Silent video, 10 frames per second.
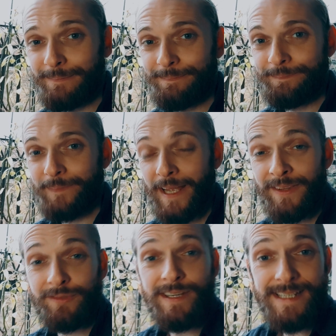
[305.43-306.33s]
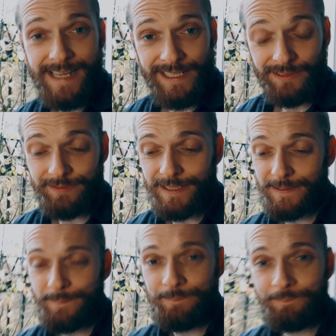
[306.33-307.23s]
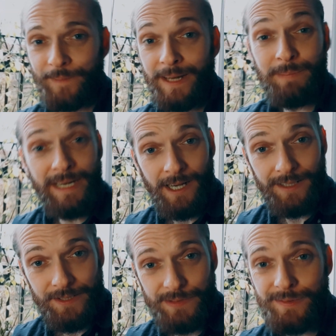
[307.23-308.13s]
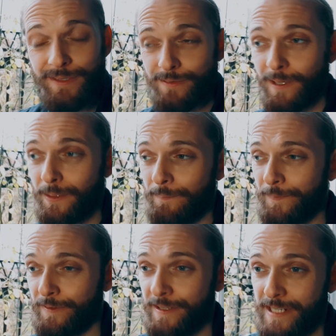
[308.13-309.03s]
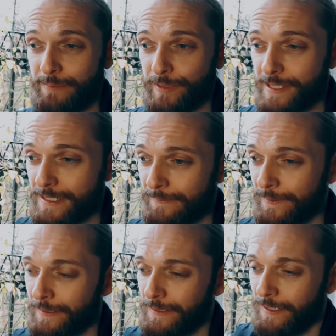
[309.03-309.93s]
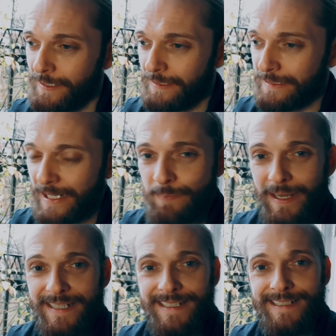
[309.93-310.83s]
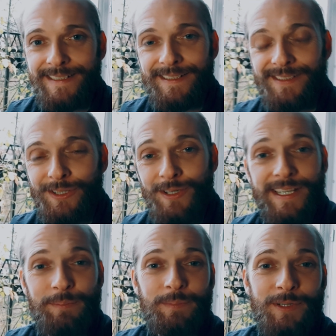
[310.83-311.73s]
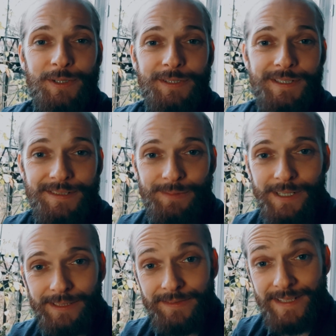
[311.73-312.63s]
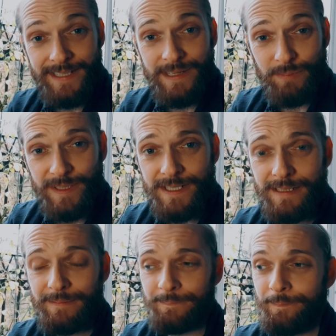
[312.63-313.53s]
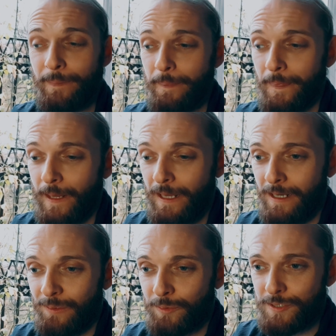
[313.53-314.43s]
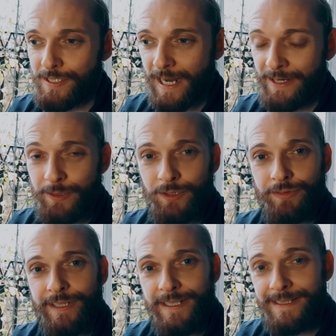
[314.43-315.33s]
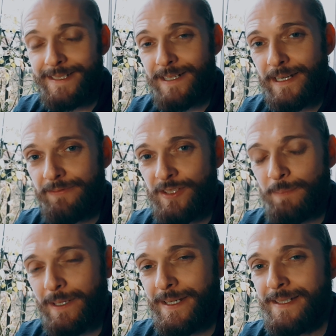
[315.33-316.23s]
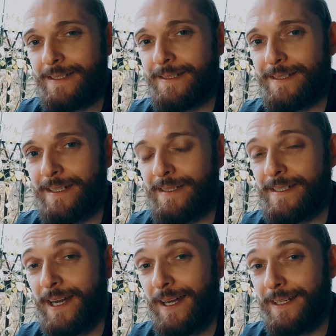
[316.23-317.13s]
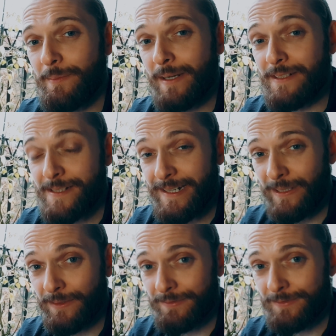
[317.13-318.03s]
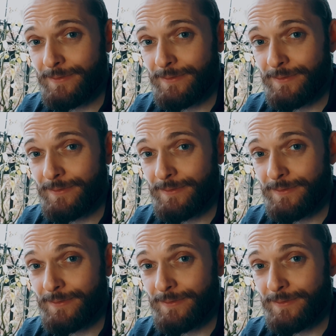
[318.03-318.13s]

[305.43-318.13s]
And the reason I loved it, and my cartoons as well, for the same reason, and my cuddling toys as well, for the same reason, was I could create safe spaces inside myself.